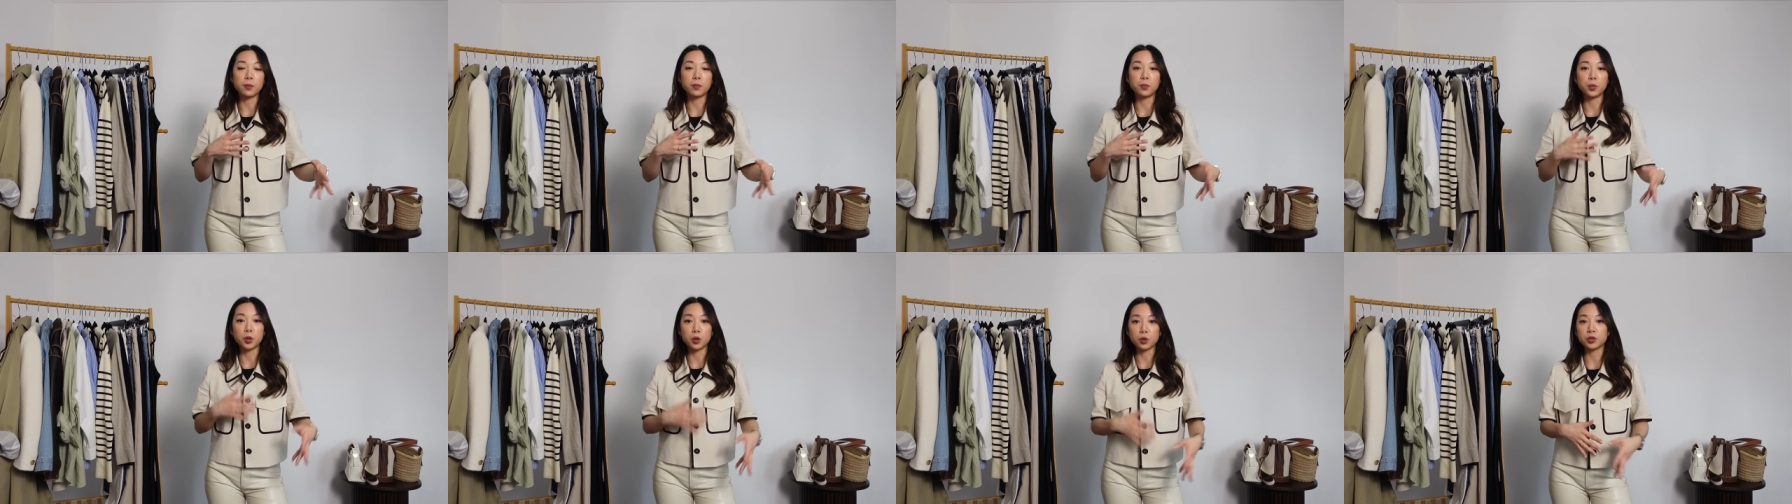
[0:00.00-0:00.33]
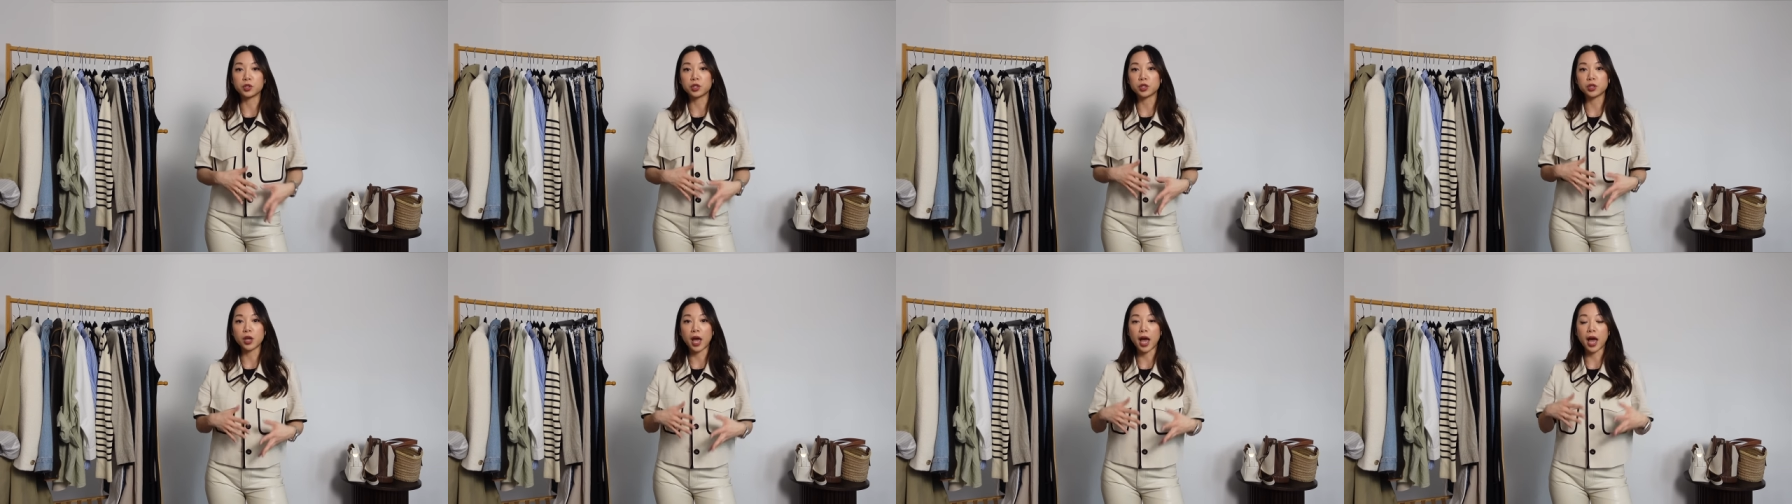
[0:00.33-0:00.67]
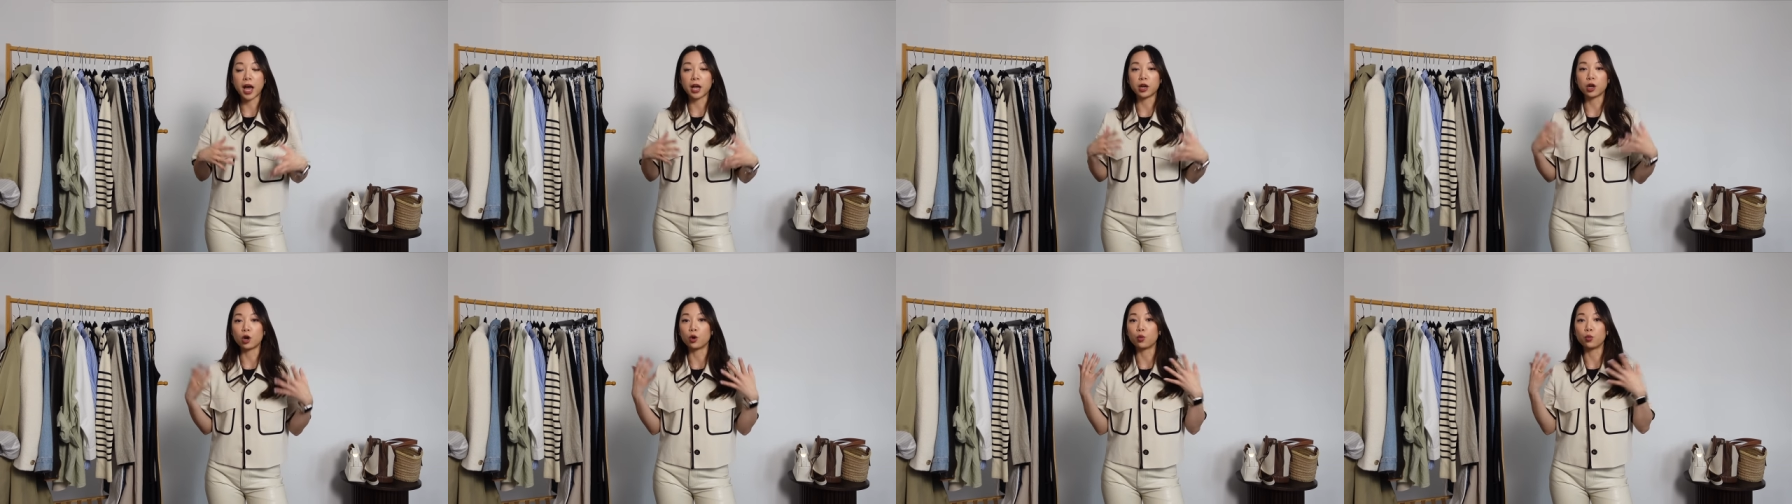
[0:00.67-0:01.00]
boots
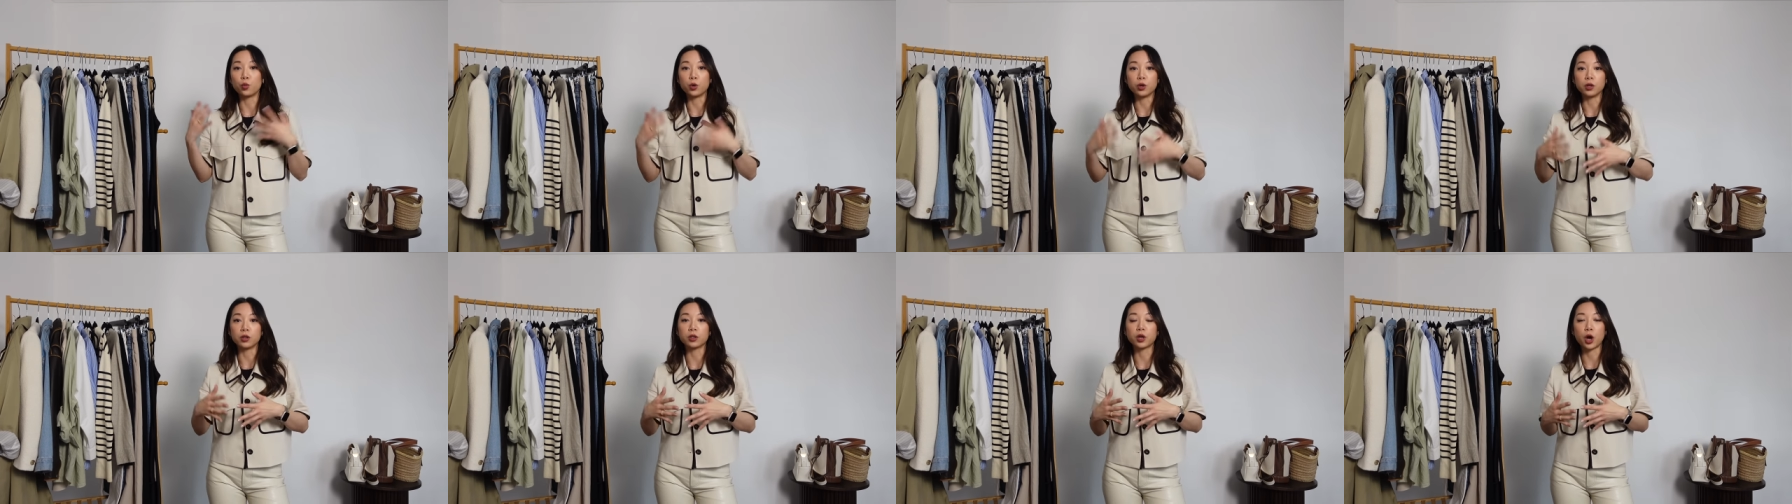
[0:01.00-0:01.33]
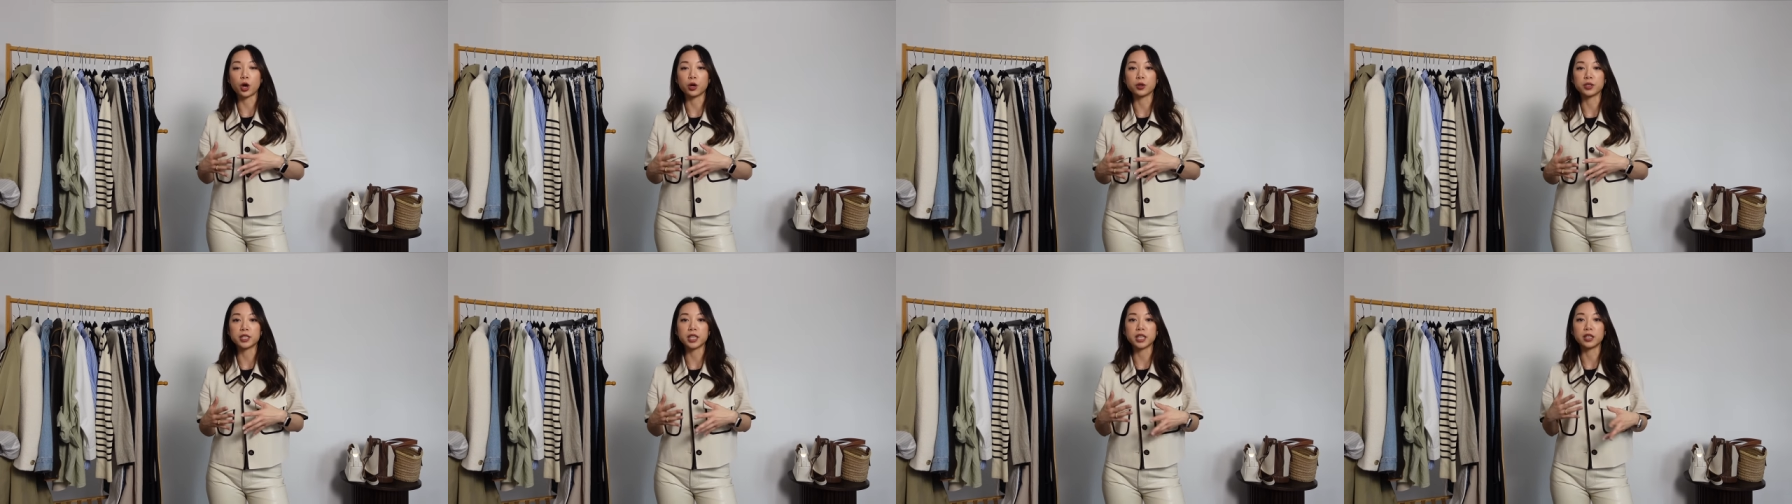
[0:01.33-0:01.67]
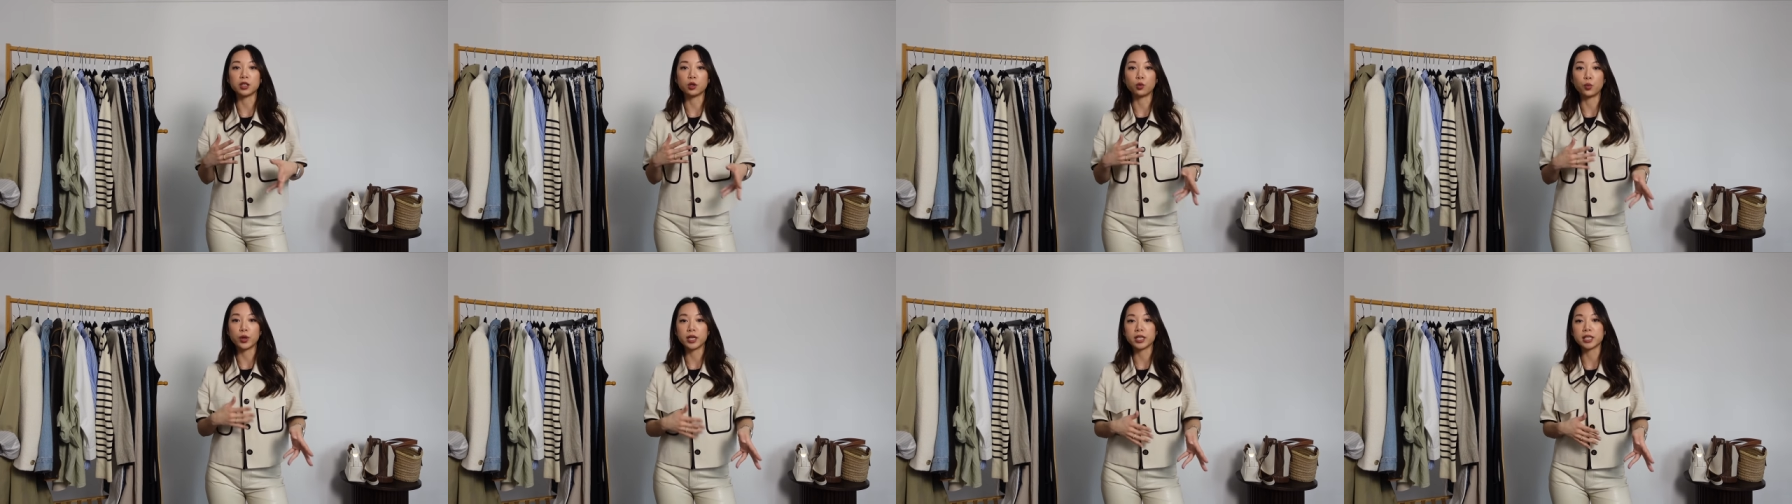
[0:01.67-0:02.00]
and a wool coat in
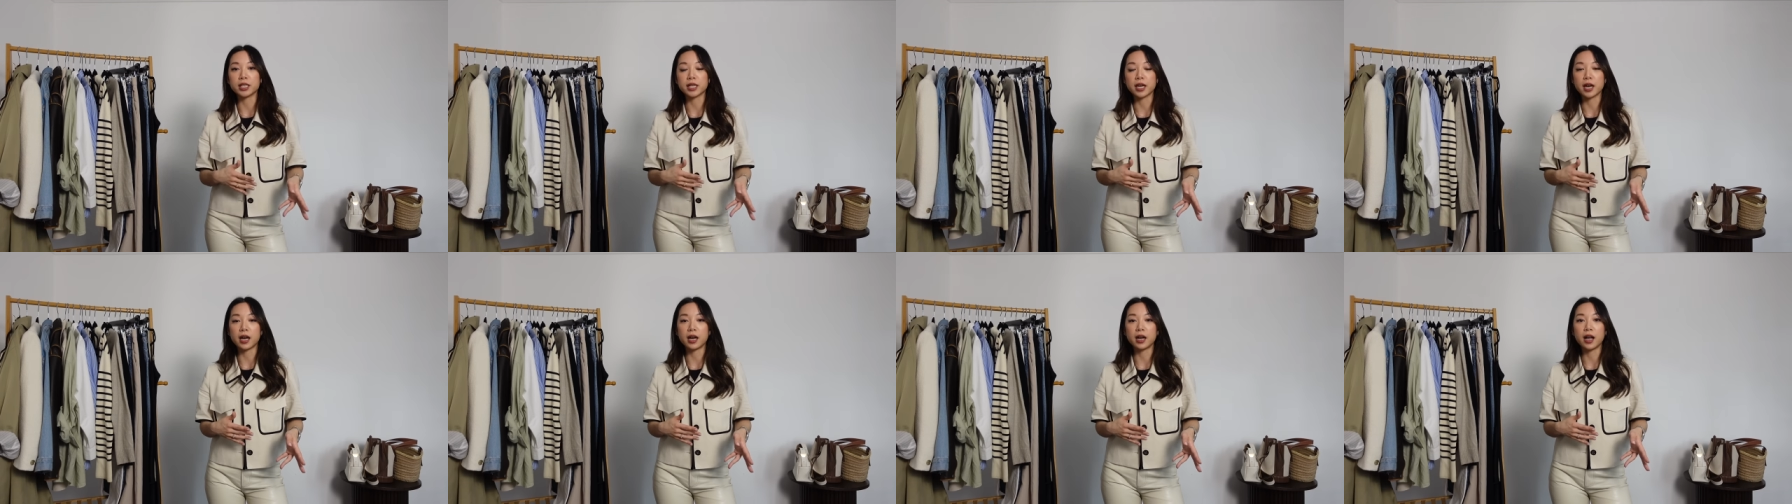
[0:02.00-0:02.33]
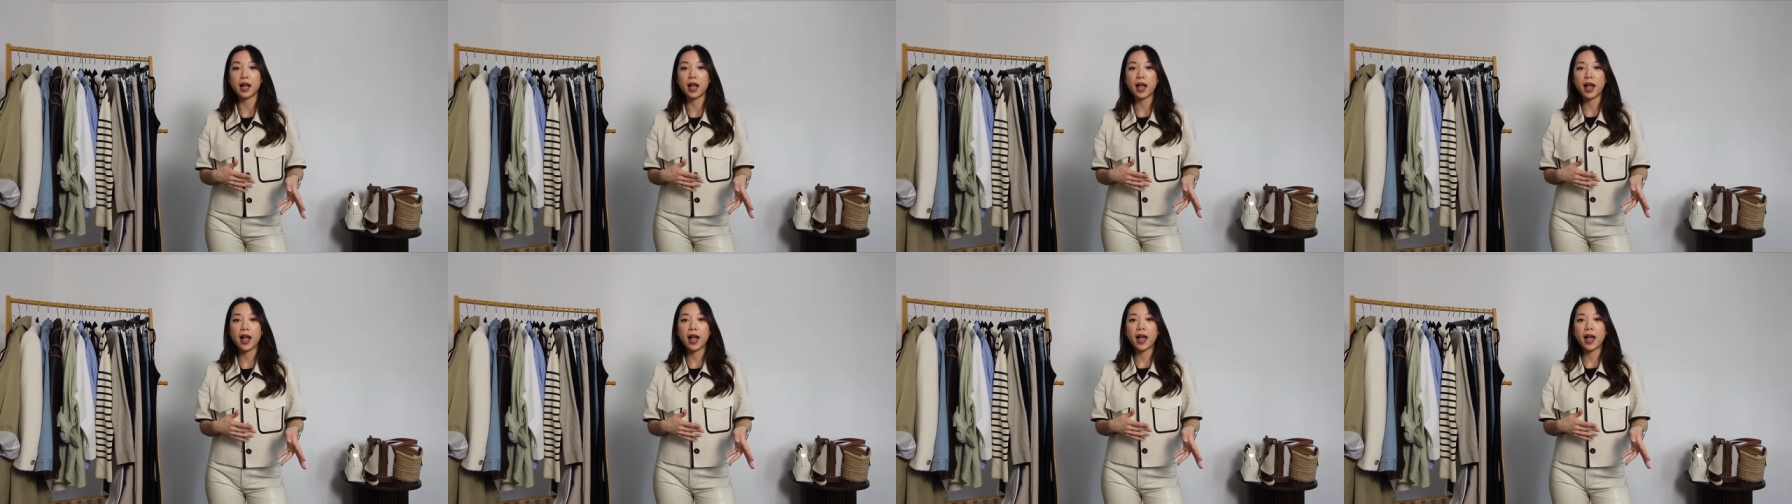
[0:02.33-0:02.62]
the winter,